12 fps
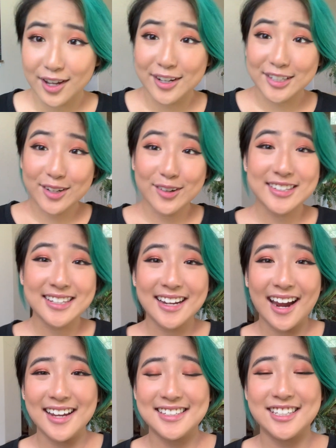Seriously
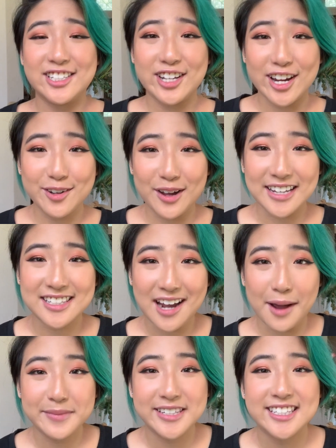guys, this channel has
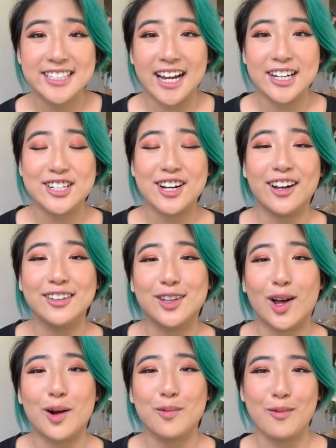come such a
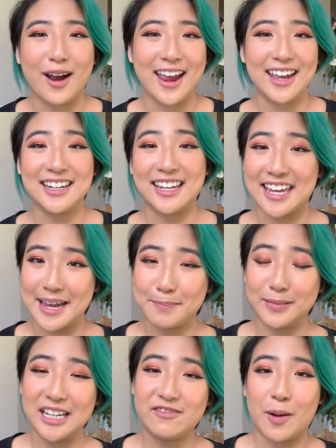long way, and I can't
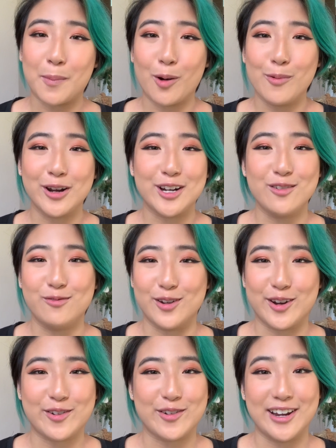believe I'm already
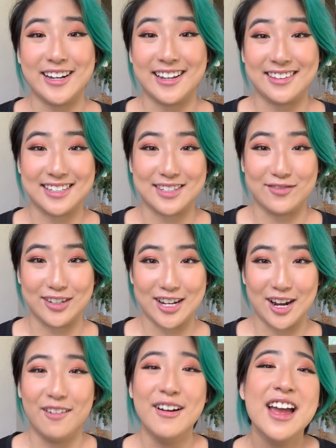recreating this
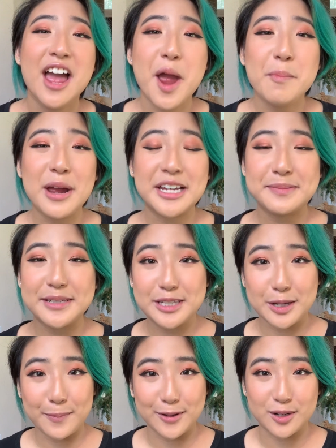video. It makes me
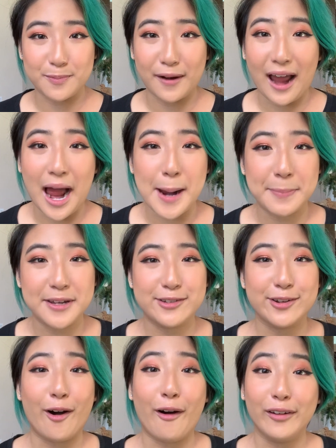super duper happy
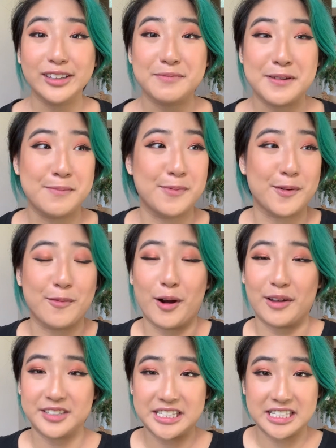to all the people who
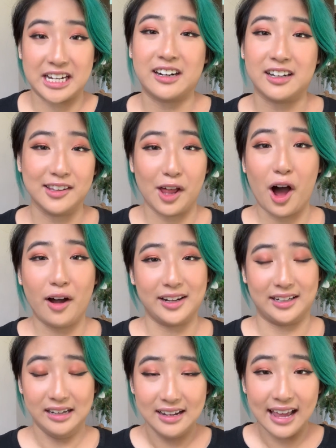have stuck along
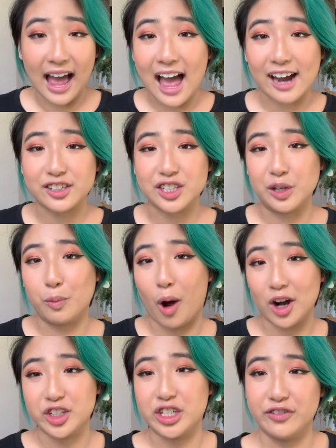and actually
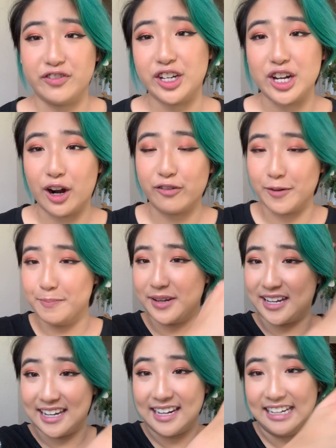watched the video from
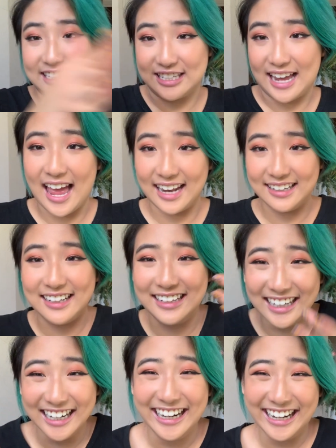beginning to end.
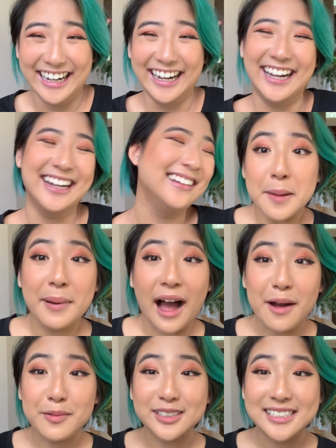But
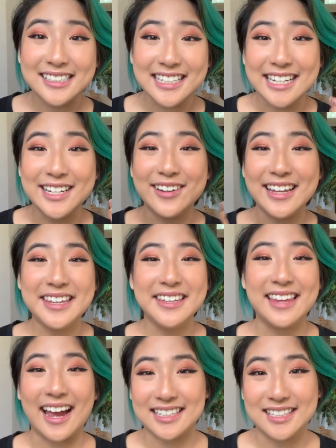I will see you in the
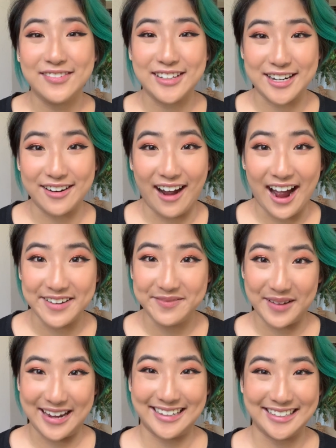next video I
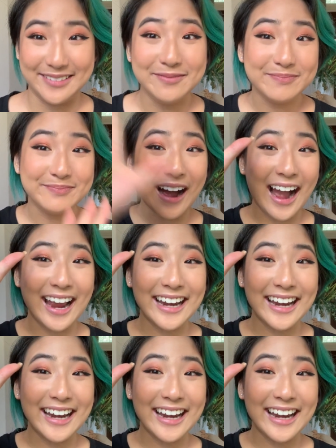make. Bye!